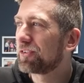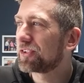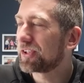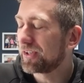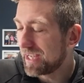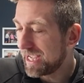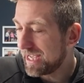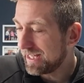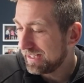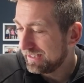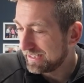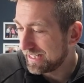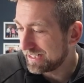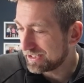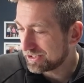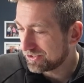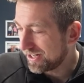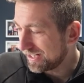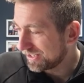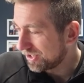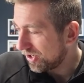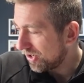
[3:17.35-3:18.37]
Um, so yeah,
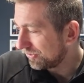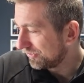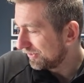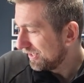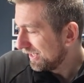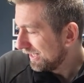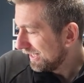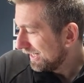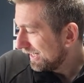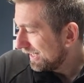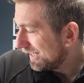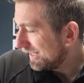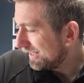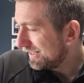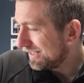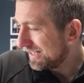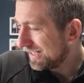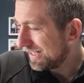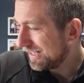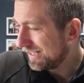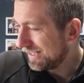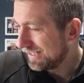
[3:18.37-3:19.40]
let's crack on
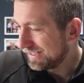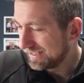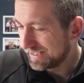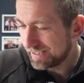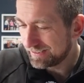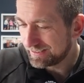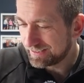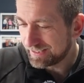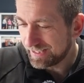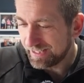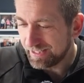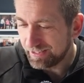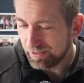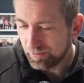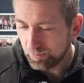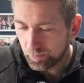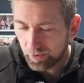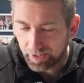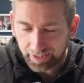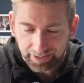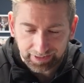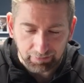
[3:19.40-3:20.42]
and, uh, and let's
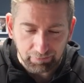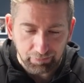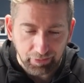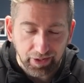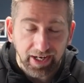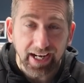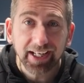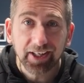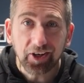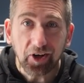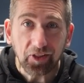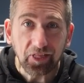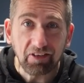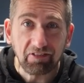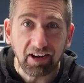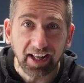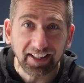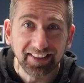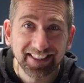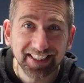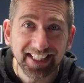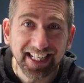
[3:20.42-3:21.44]
see what I can break on the
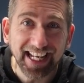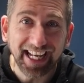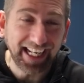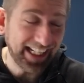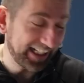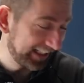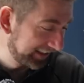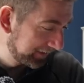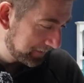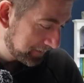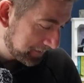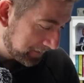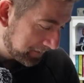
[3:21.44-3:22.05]
van today.